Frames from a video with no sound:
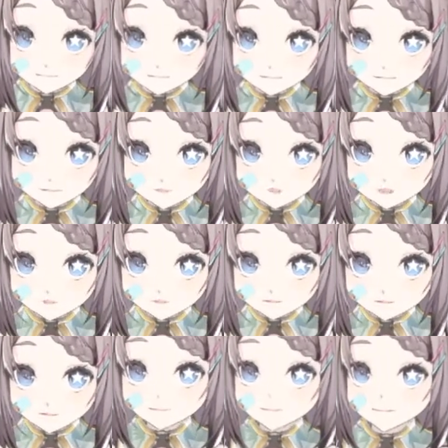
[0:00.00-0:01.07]
got into computer
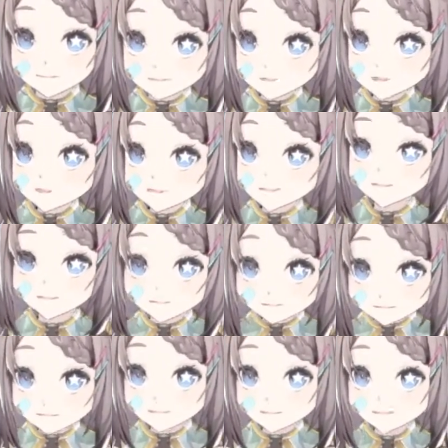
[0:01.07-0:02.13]
science for different
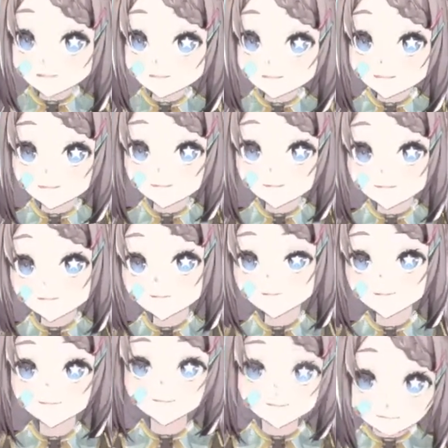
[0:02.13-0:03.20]
reasons or
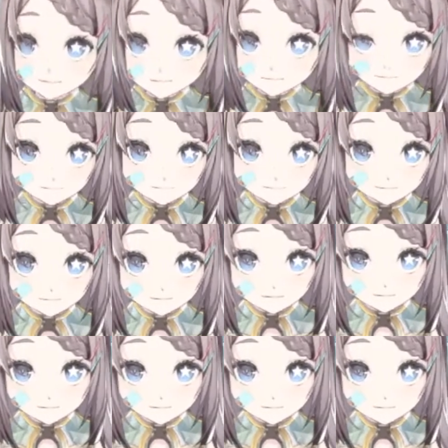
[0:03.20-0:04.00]
whatever